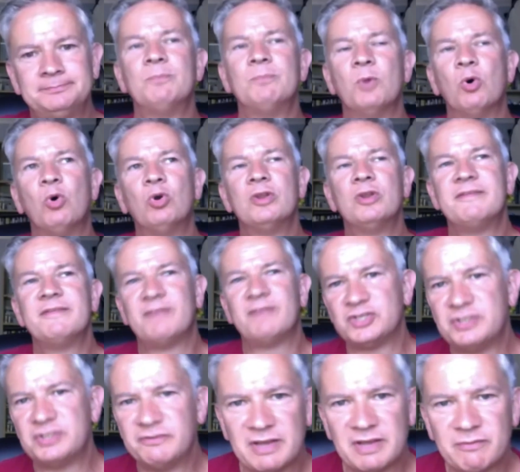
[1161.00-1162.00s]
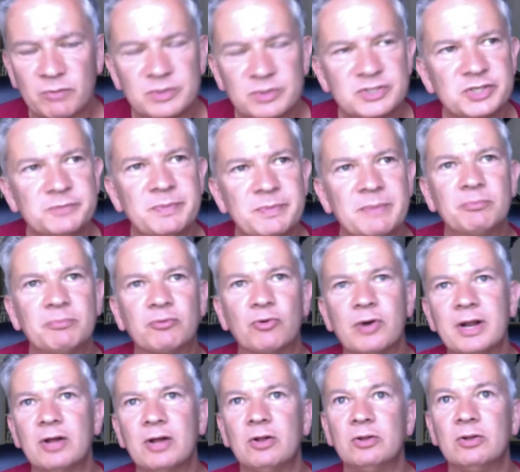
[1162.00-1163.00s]
all of the advice you've given, which has been
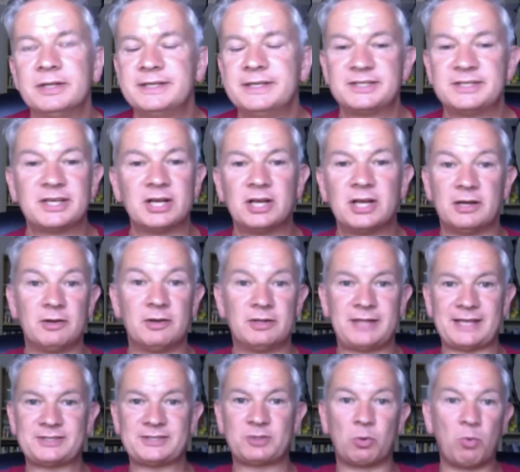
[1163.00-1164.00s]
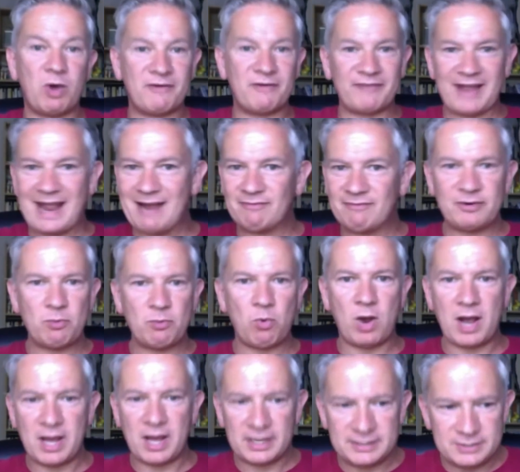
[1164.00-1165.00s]
brilliant, that's gonna work for
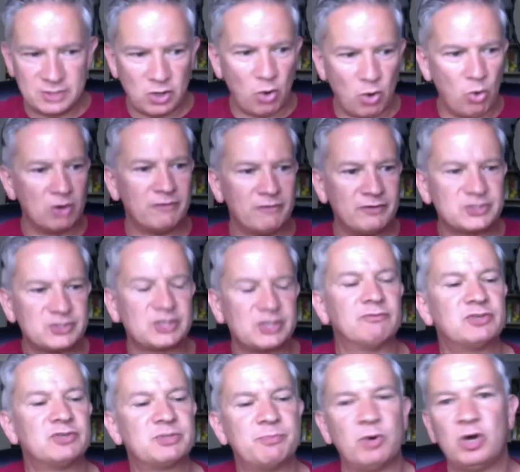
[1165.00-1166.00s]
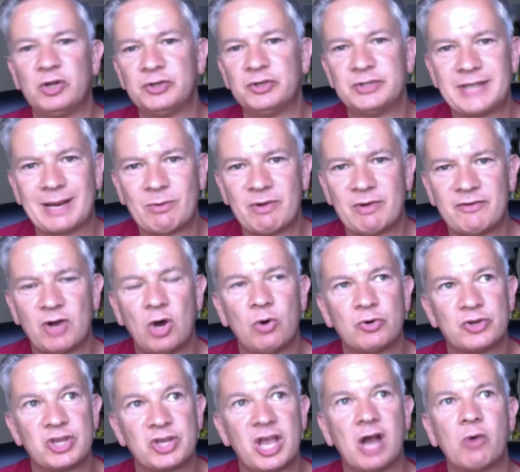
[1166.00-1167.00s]
everyone. All of us can respond, however old
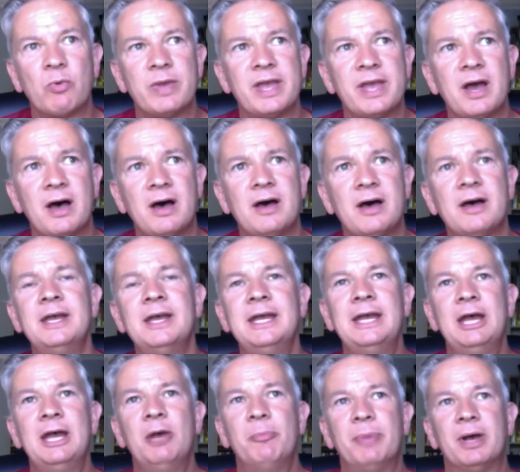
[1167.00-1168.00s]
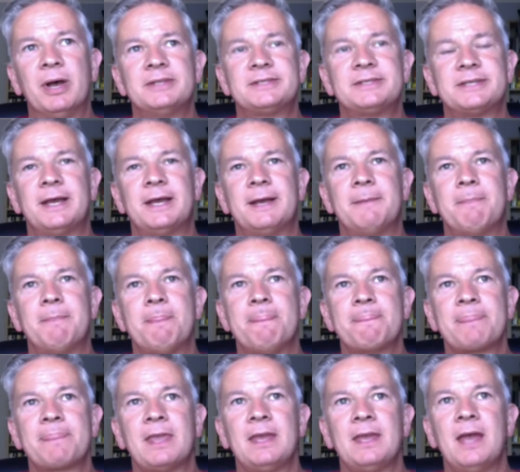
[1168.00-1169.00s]
or young we are. But
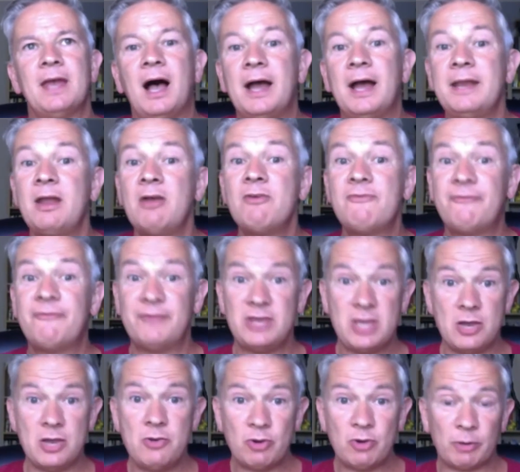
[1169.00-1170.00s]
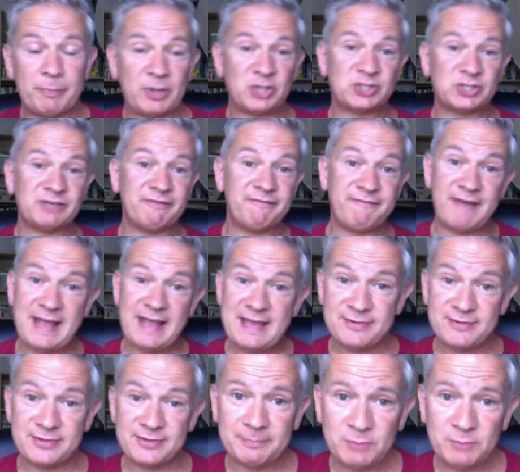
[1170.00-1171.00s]
I know for you, you're a person of faith.